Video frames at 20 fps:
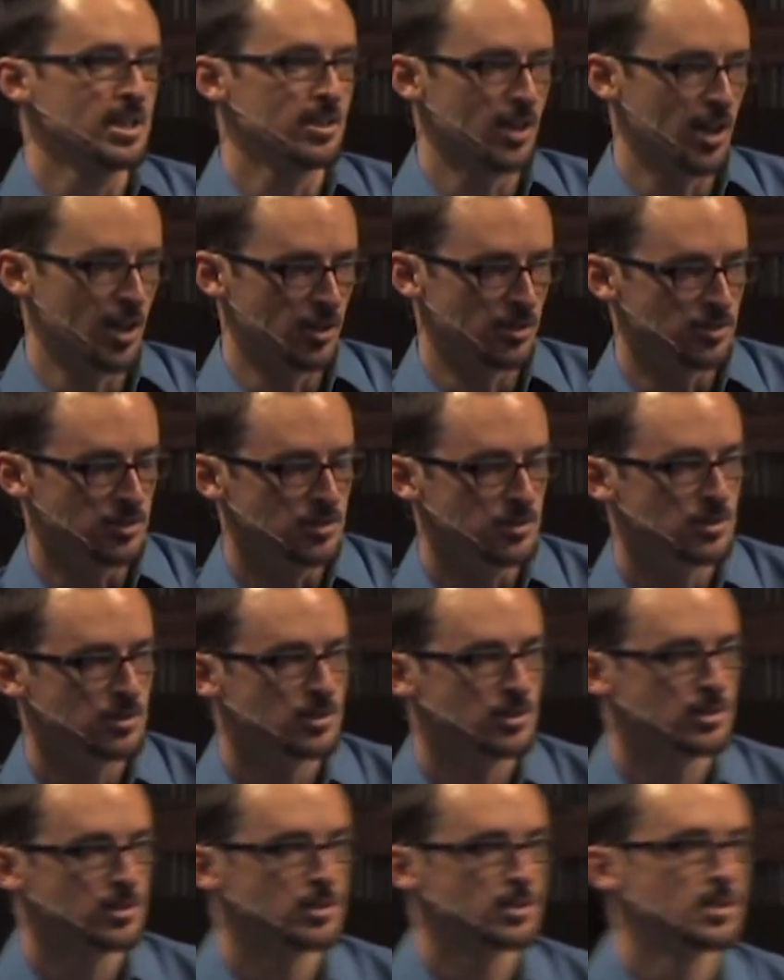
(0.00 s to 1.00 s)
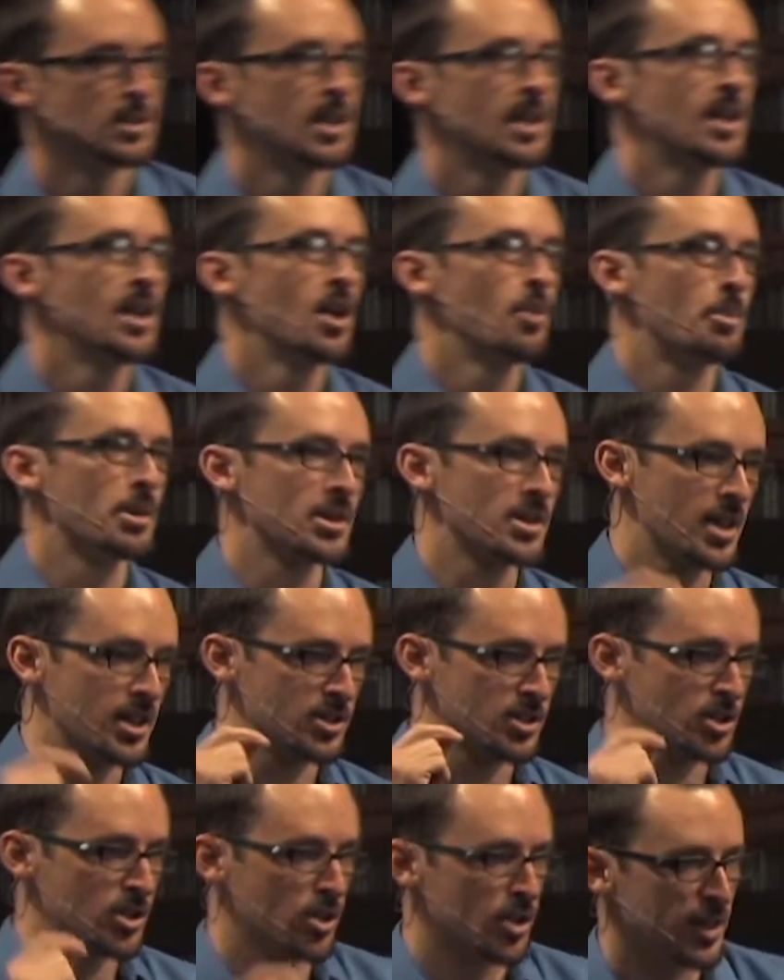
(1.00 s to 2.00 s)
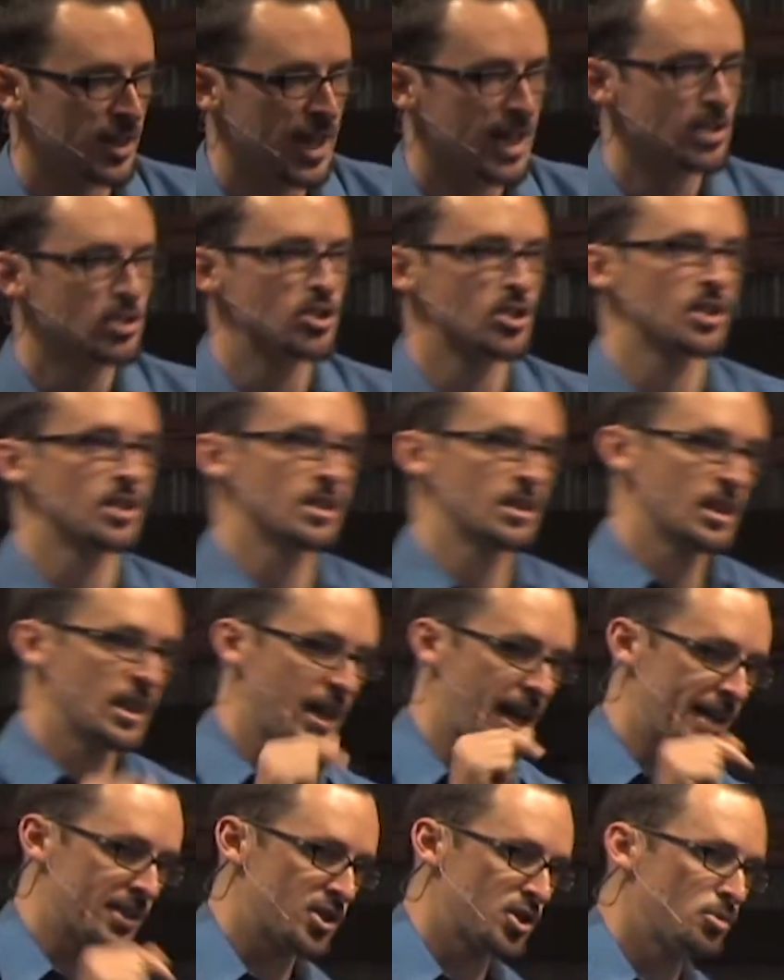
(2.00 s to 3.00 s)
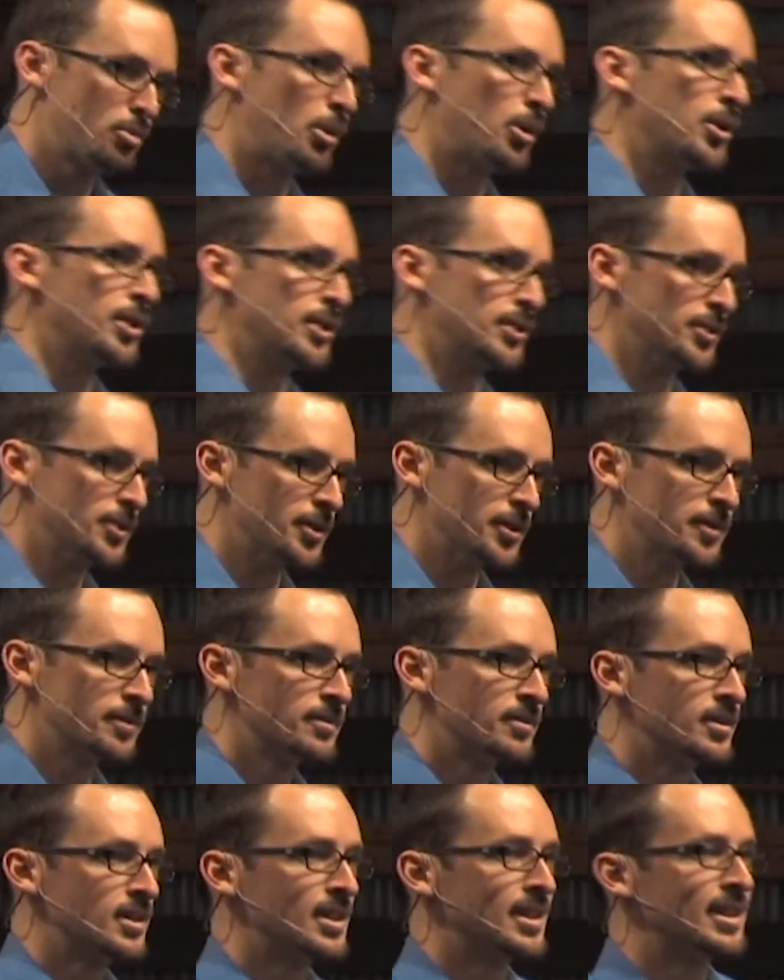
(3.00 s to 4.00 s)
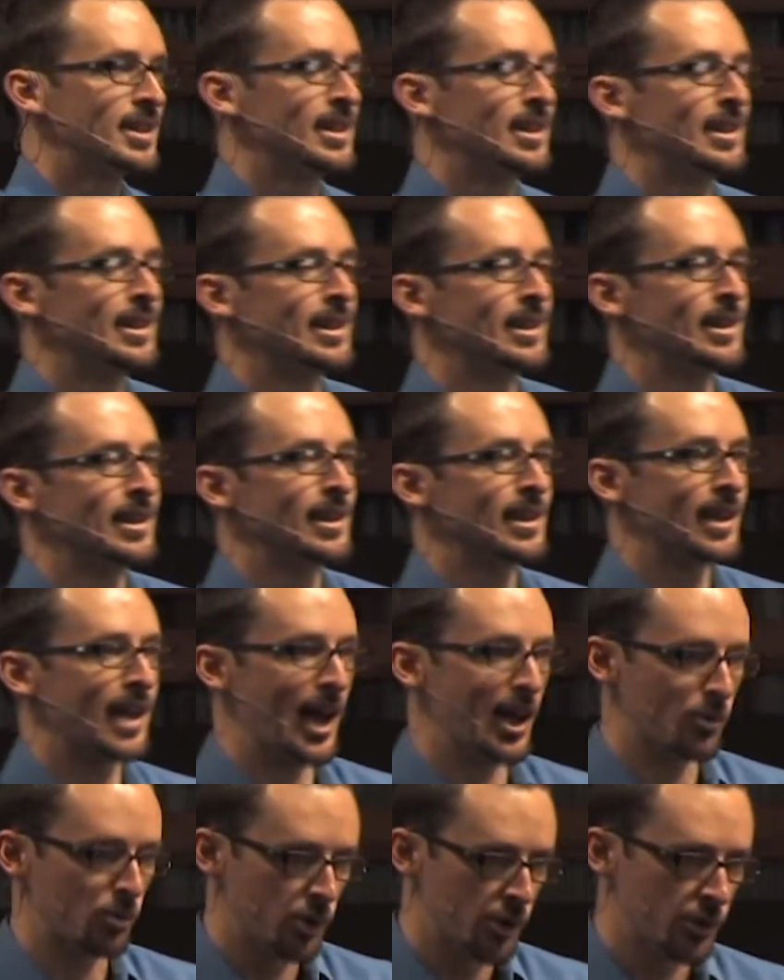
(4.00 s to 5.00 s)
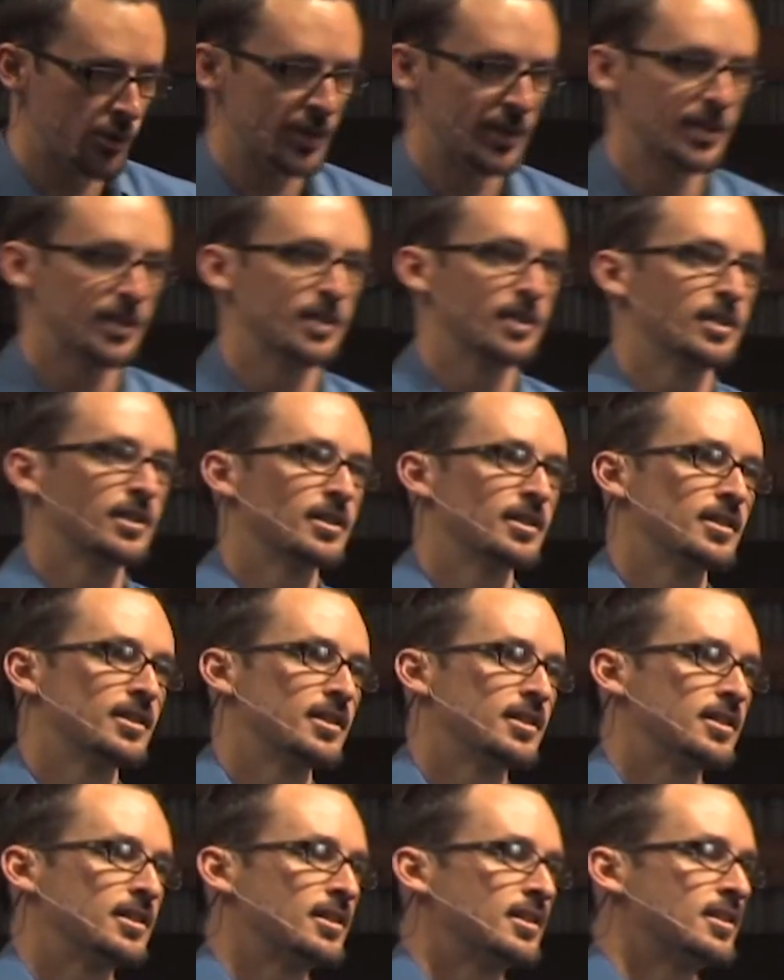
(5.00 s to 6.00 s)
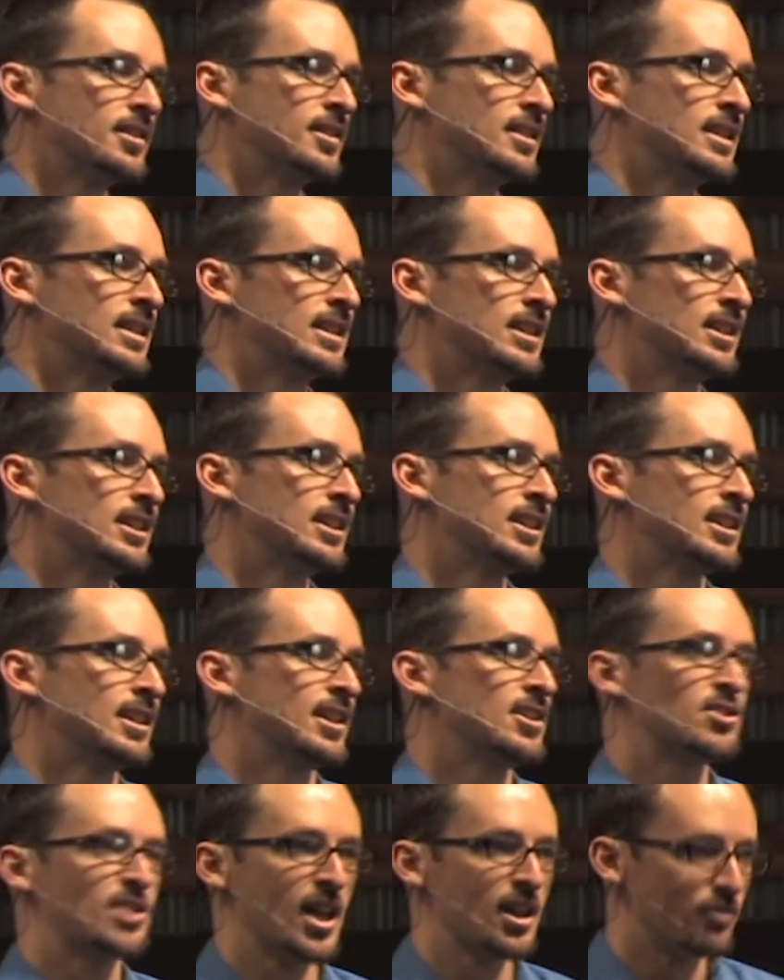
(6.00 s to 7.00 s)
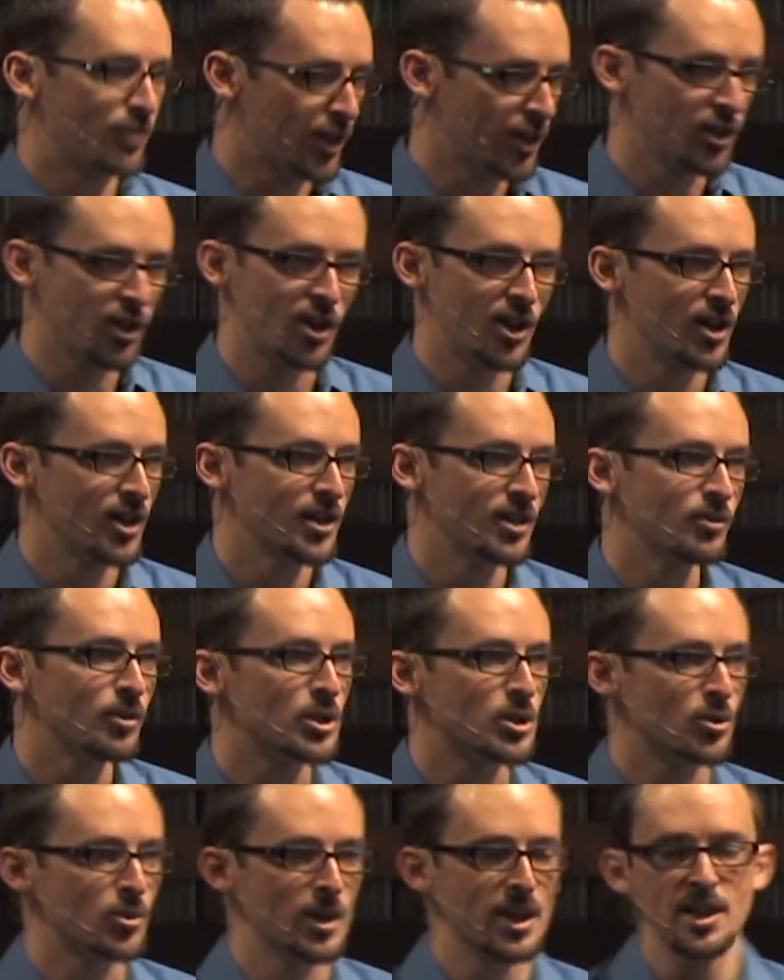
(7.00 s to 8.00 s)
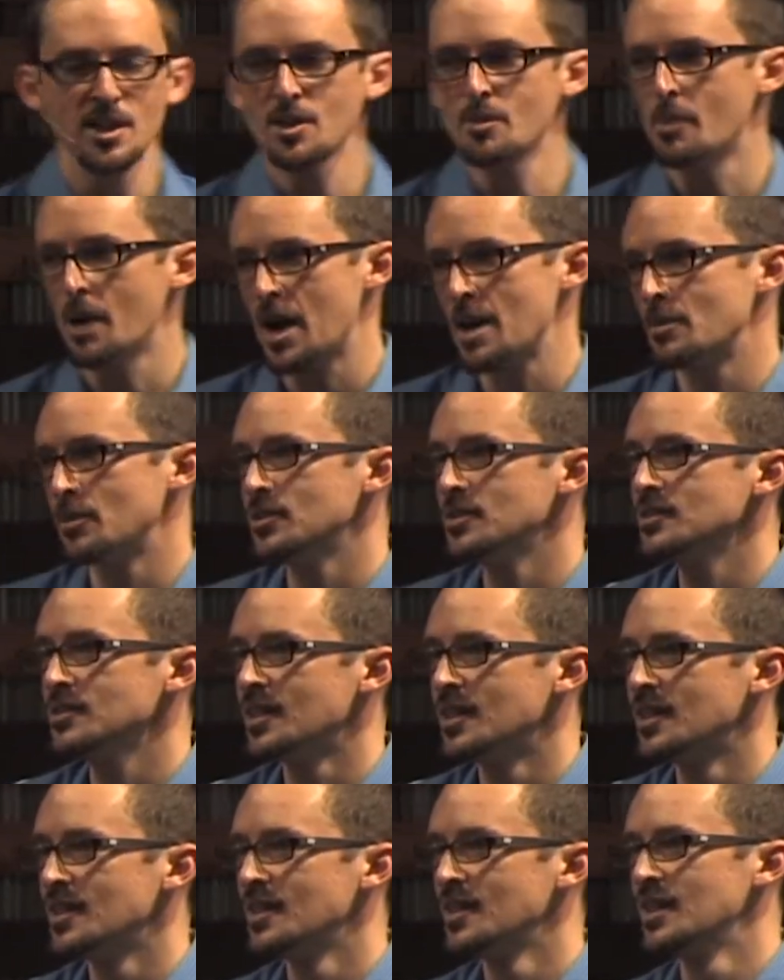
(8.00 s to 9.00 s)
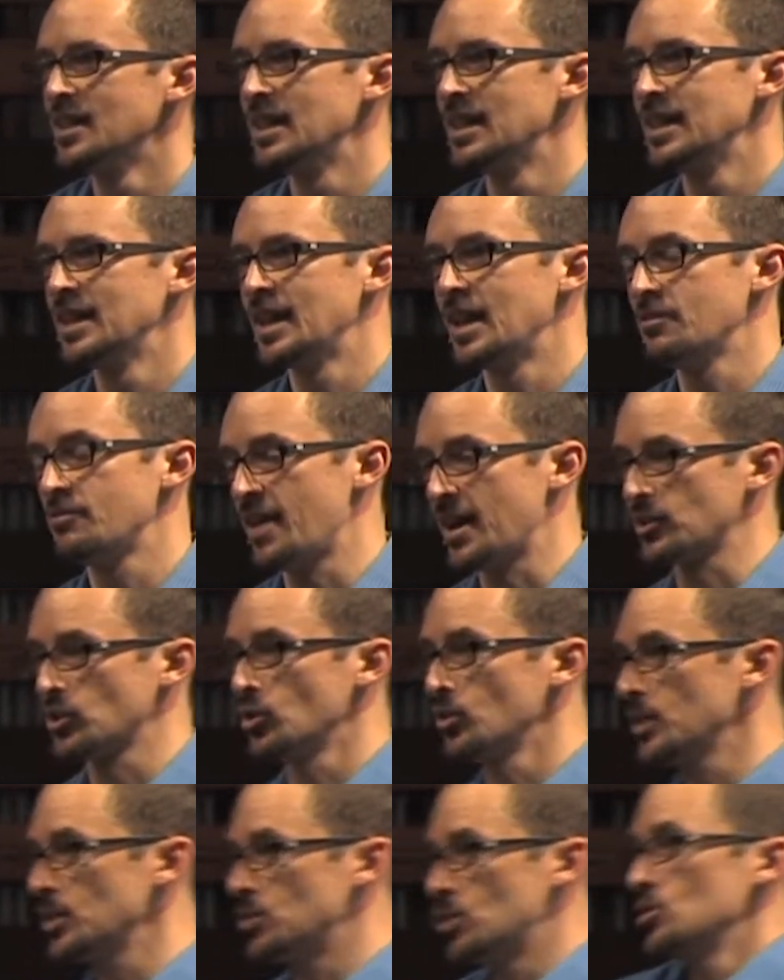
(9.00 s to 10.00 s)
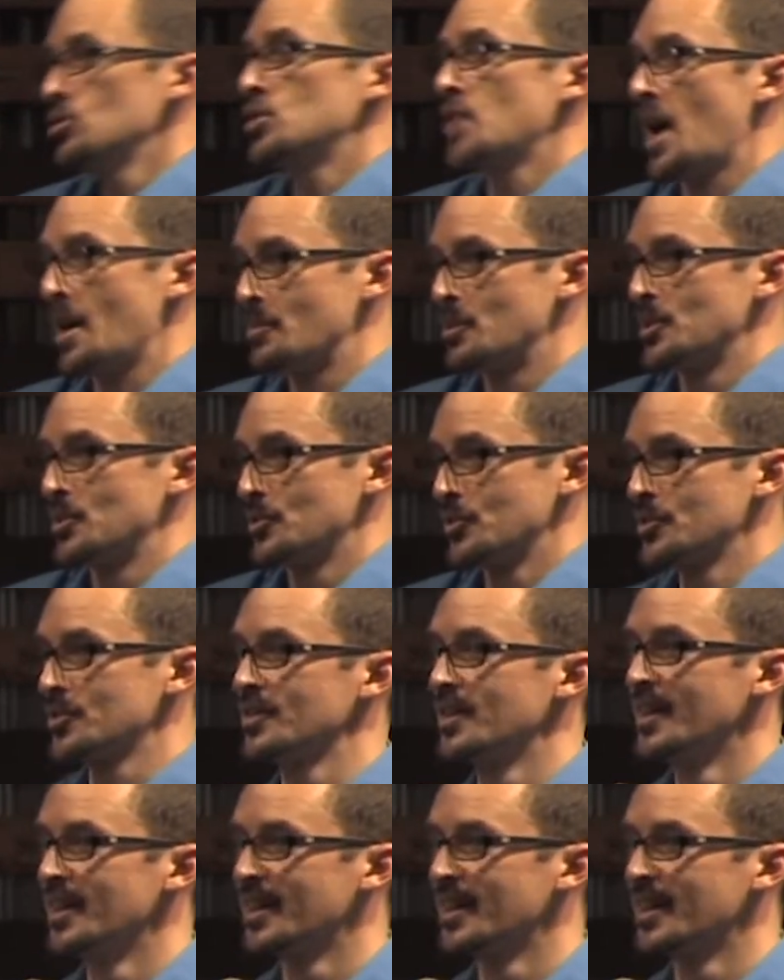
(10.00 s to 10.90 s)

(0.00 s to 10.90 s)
me though? because creation got spoiled, got ruined. Didn't take very long when you're reading the Bible. In fact, only two chapters.